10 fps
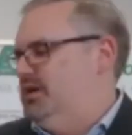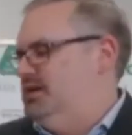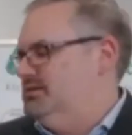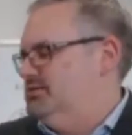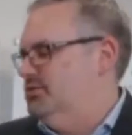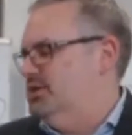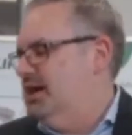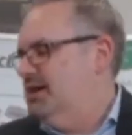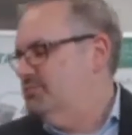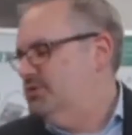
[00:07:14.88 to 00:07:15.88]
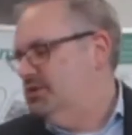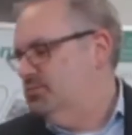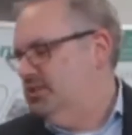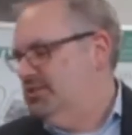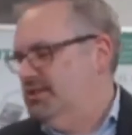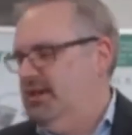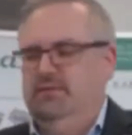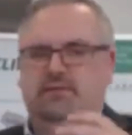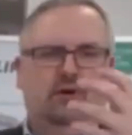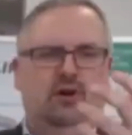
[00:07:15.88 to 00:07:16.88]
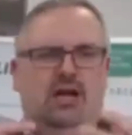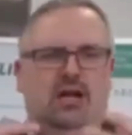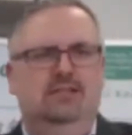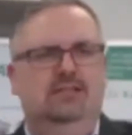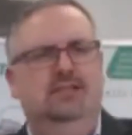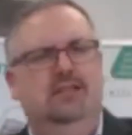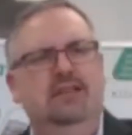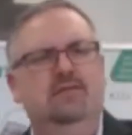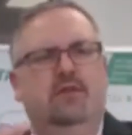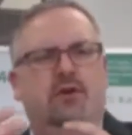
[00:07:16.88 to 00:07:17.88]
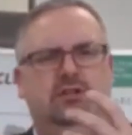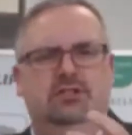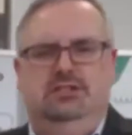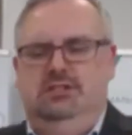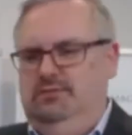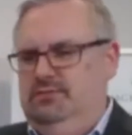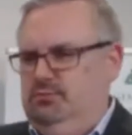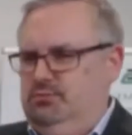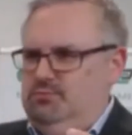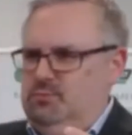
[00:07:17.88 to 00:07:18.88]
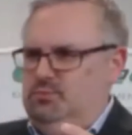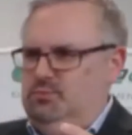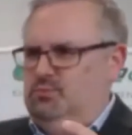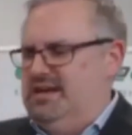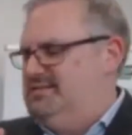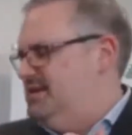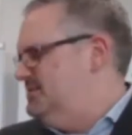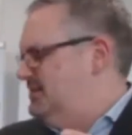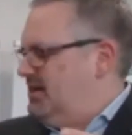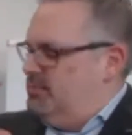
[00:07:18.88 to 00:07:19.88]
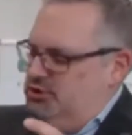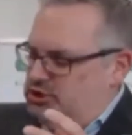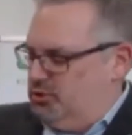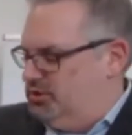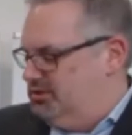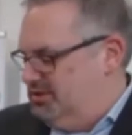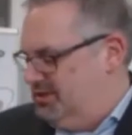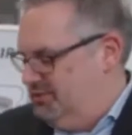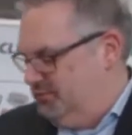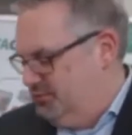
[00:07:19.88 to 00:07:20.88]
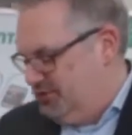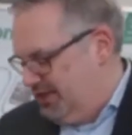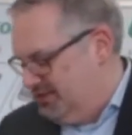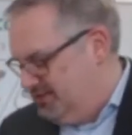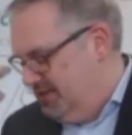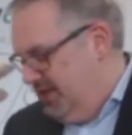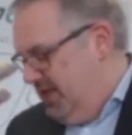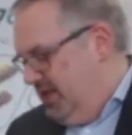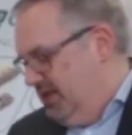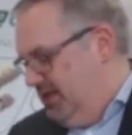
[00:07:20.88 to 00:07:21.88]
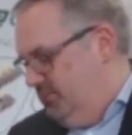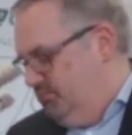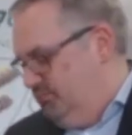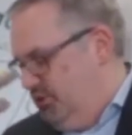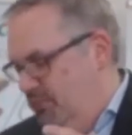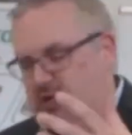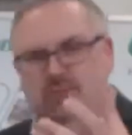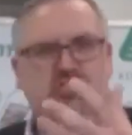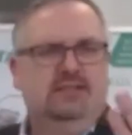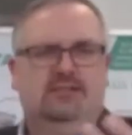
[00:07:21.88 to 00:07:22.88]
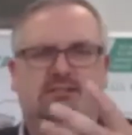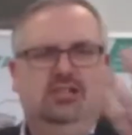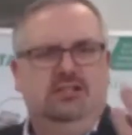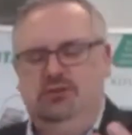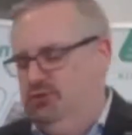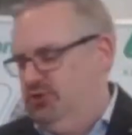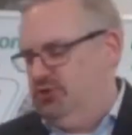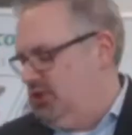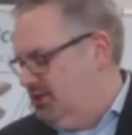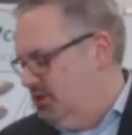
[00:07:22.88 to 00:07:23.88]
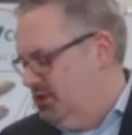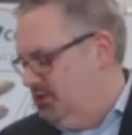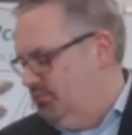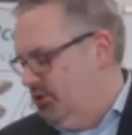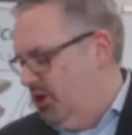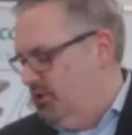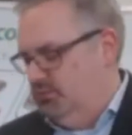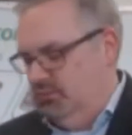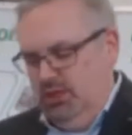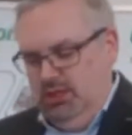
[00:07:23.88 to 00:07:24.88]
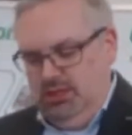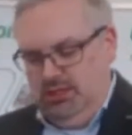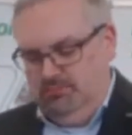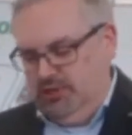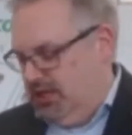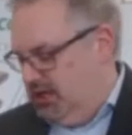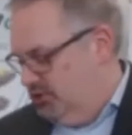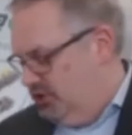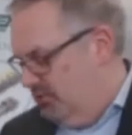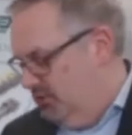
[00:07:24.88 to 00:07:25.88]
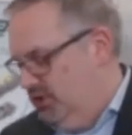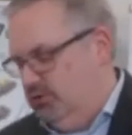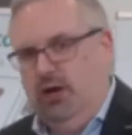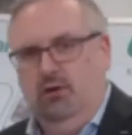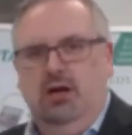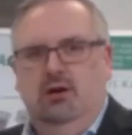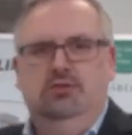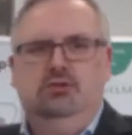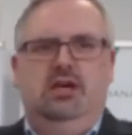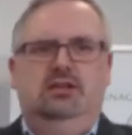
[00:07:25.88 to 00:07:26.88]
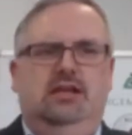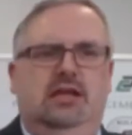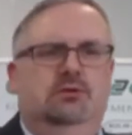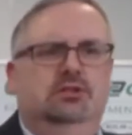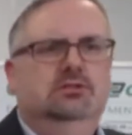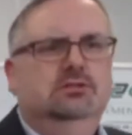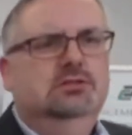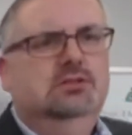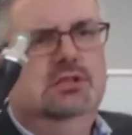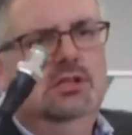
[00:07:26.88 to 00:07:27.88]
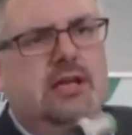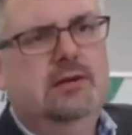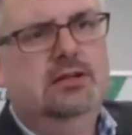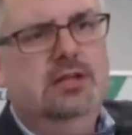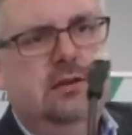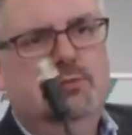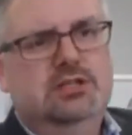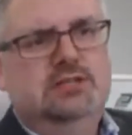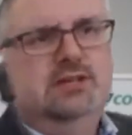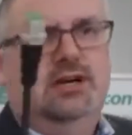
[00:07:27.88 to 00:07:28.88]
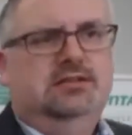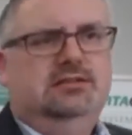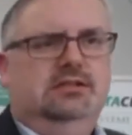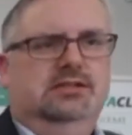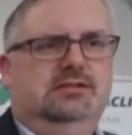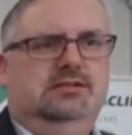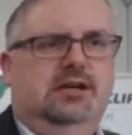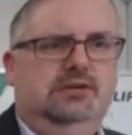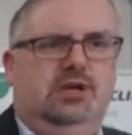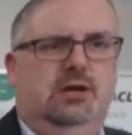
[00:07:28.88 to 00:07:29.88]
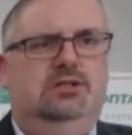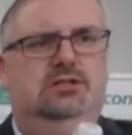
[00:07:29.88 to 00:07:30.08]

Why it's called I? We say for us it's inverted. Why that? I will show it in a few seconds. Problem, just to start you in, the problem, yeah, how you get a cable inside your cabinet